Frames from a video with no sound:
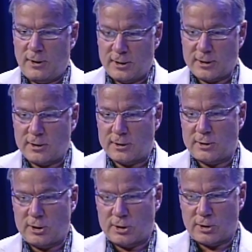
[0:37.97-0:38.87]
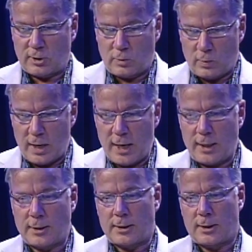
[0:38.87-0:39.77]
this is just a
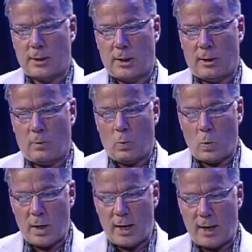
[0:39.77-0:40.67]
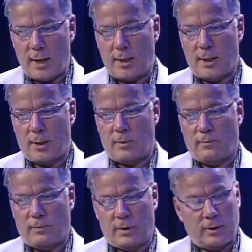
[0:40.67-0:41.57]
great uh, way.
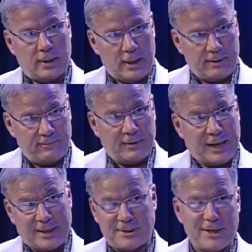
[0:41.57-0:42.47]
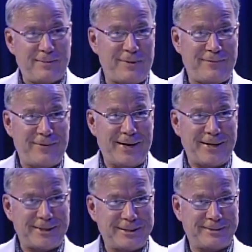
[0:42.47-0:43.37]
And they last time they
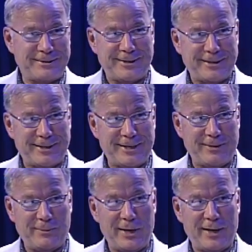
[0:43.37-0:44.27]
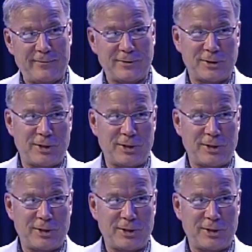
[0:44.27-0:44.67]
fed us. Uh, they, we have the